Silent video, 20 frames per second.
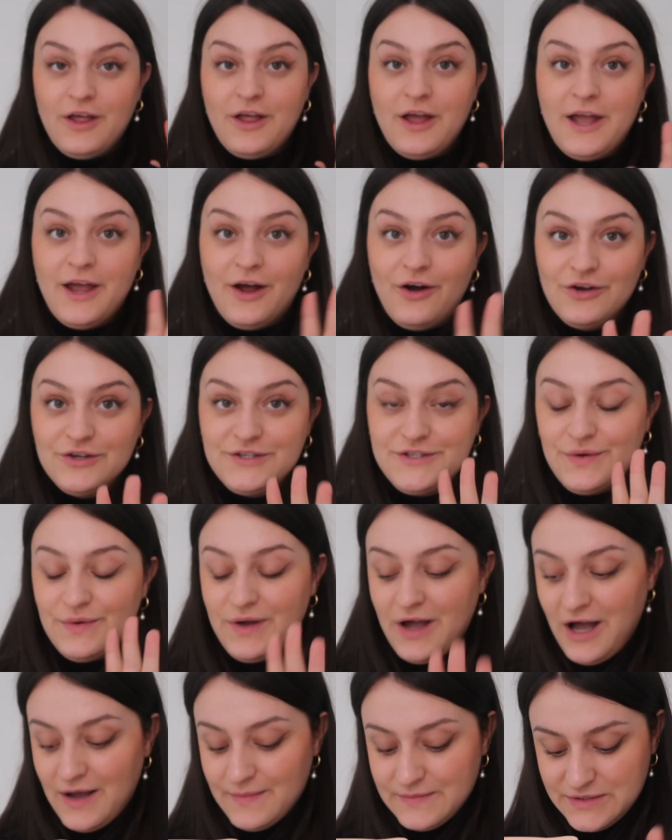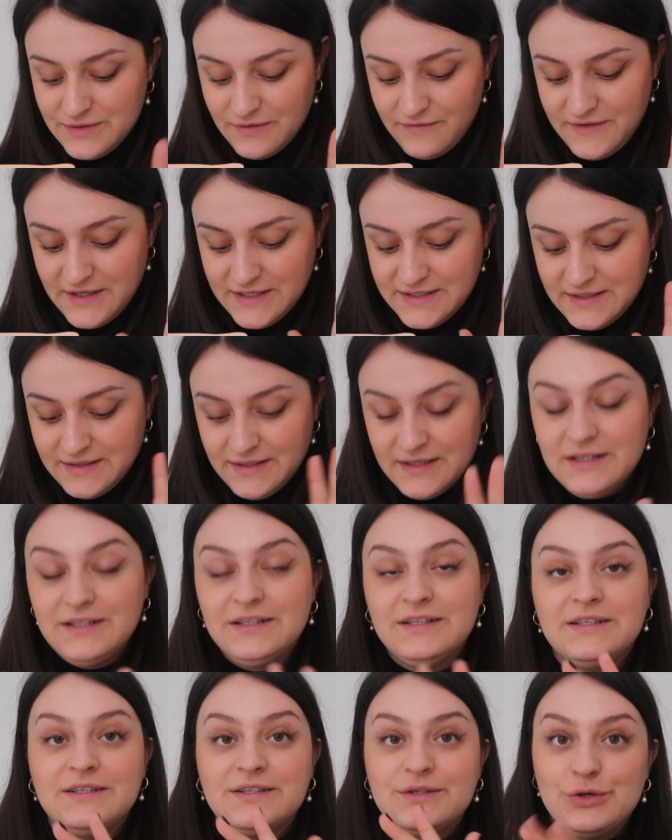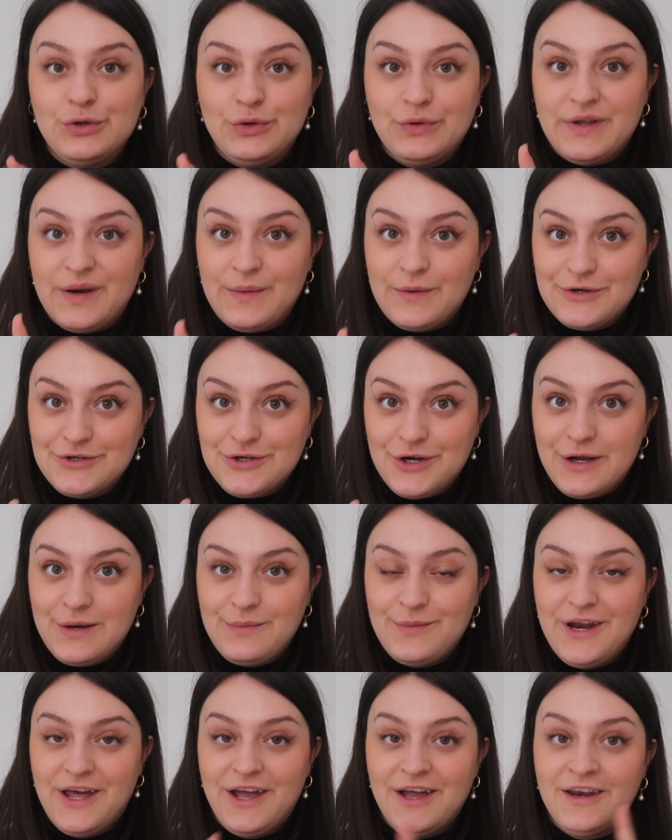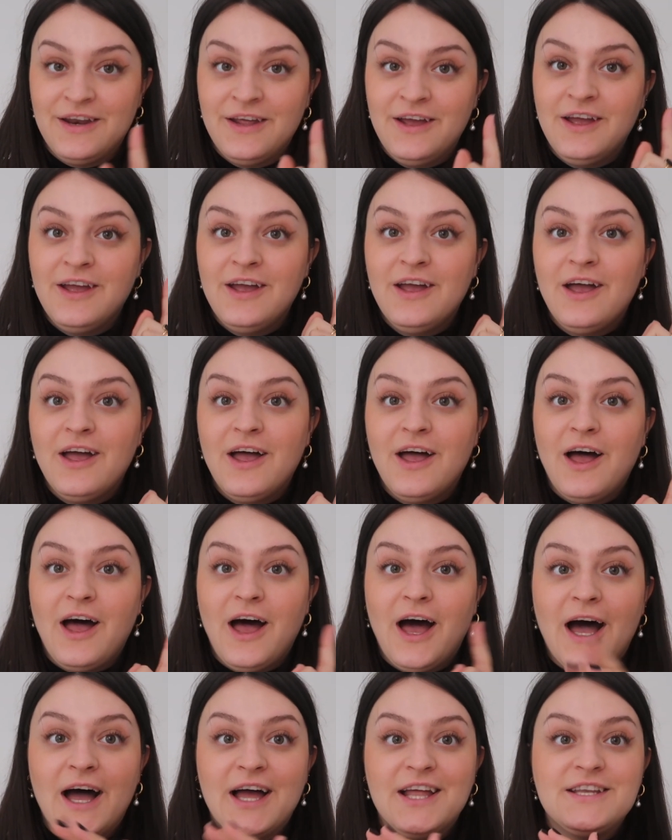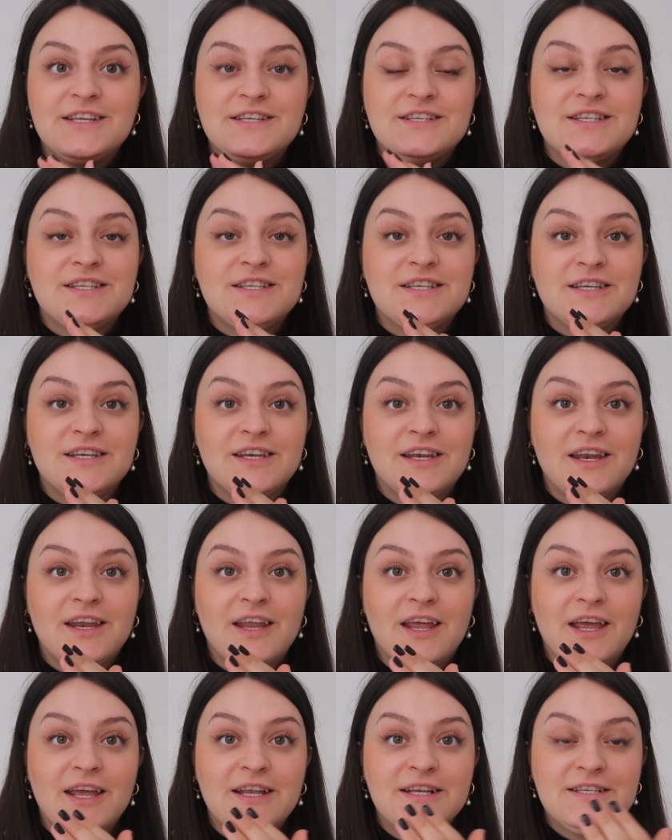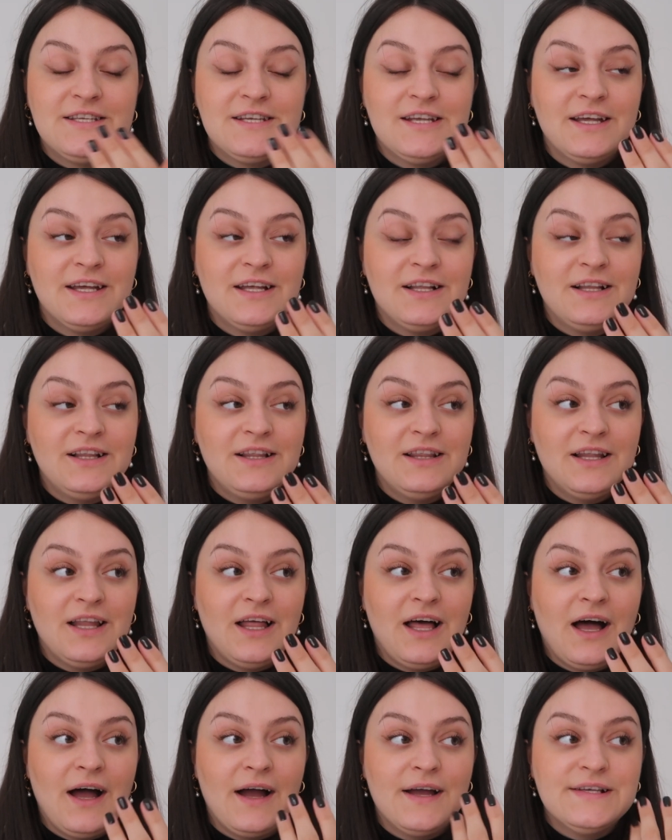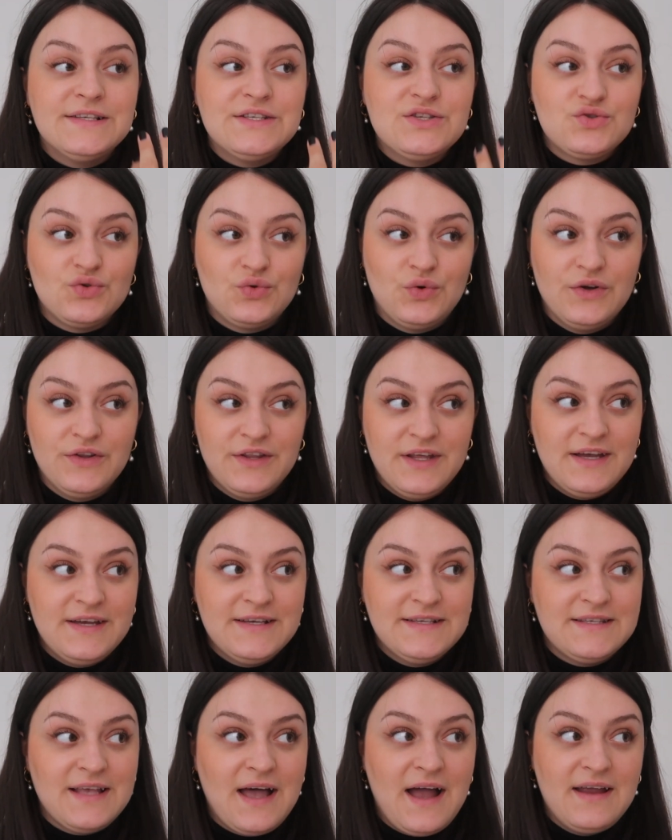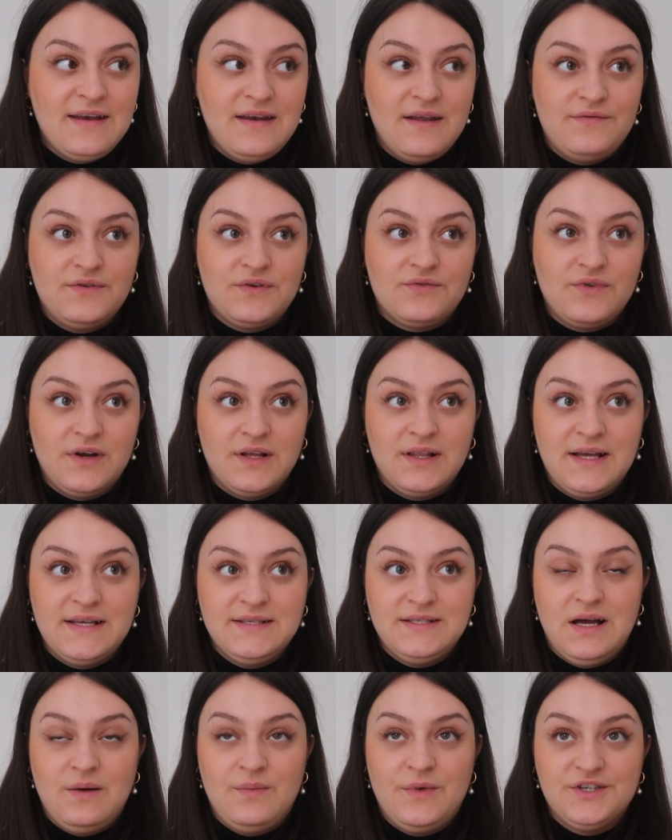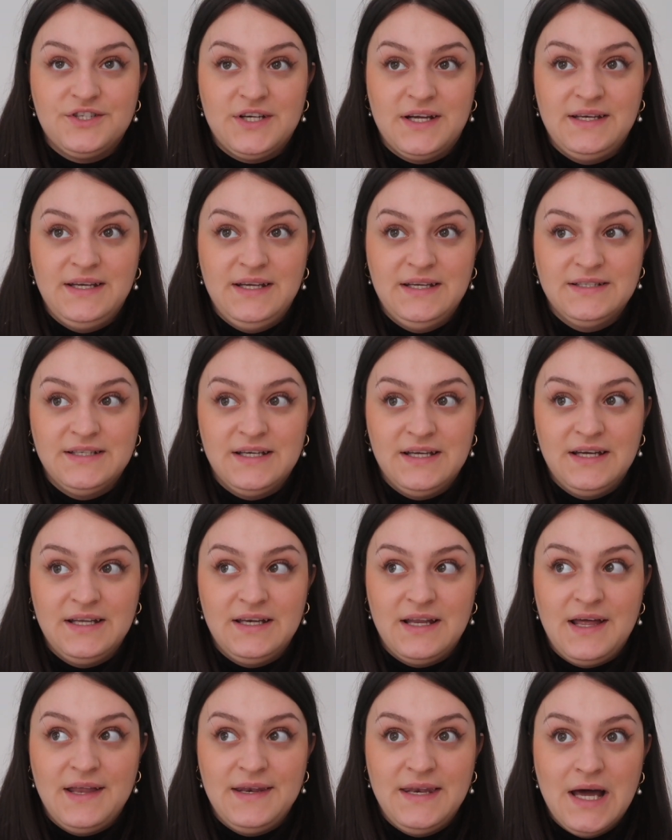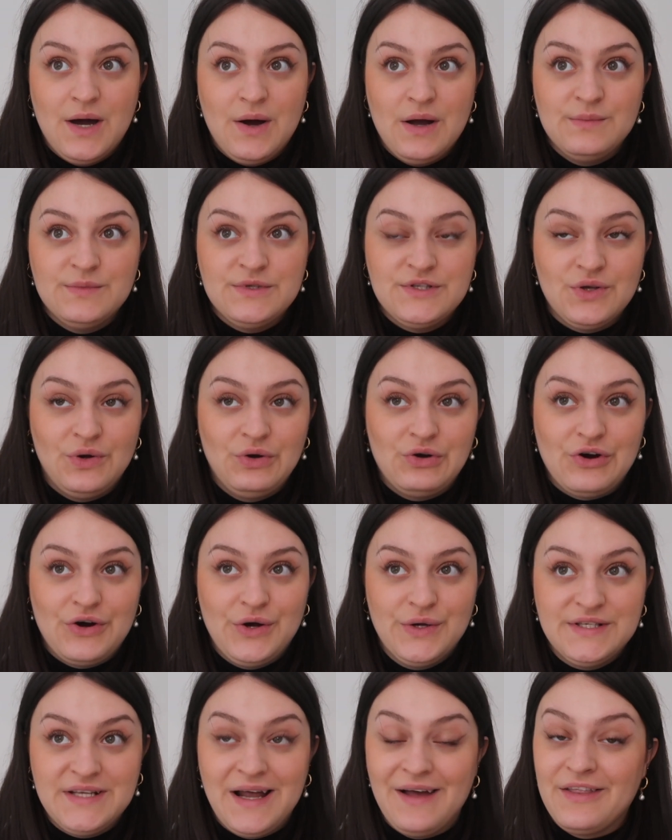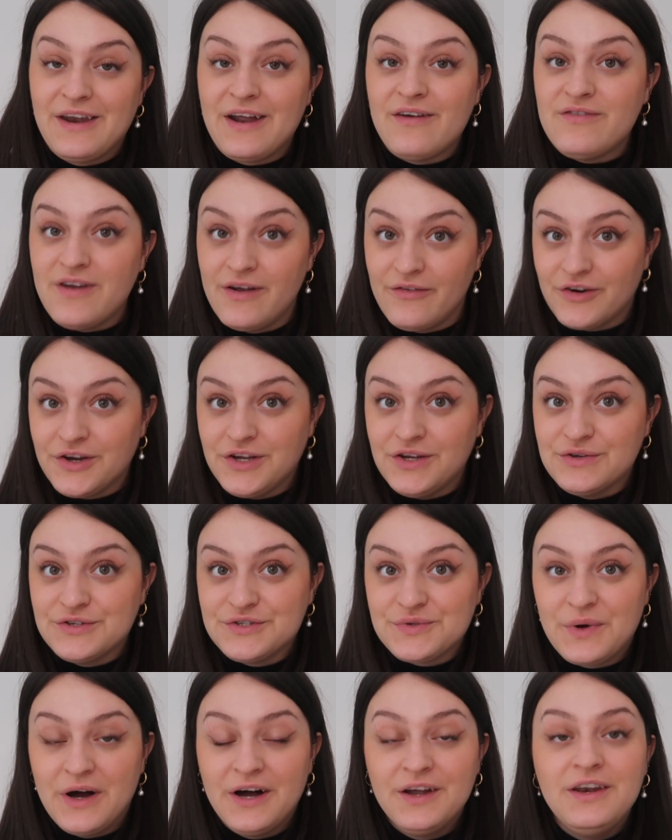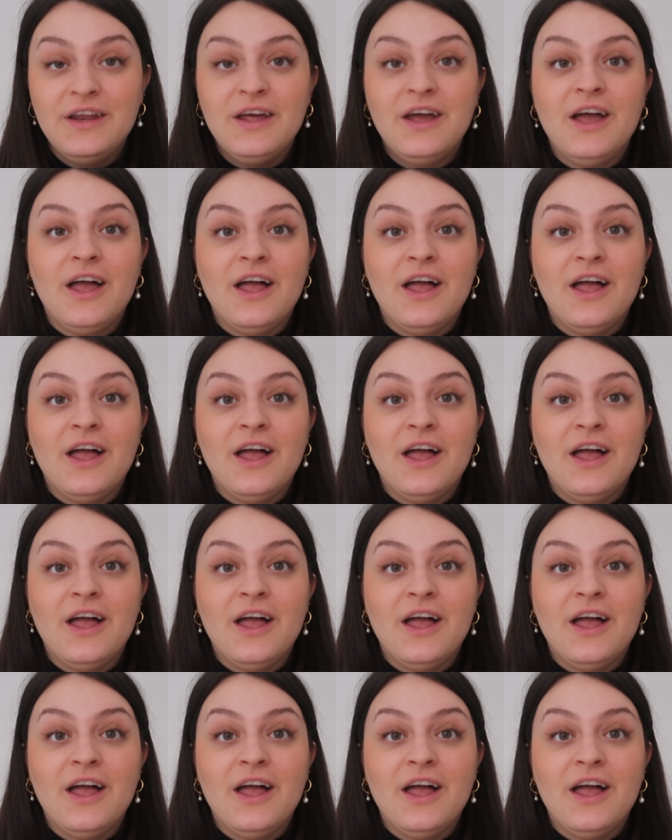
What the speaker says: It also comes with this little tool that I'm going to show you in a minute, and until I saw this, I never realized how much I need it, and now I'm so grossed out that I've never used one.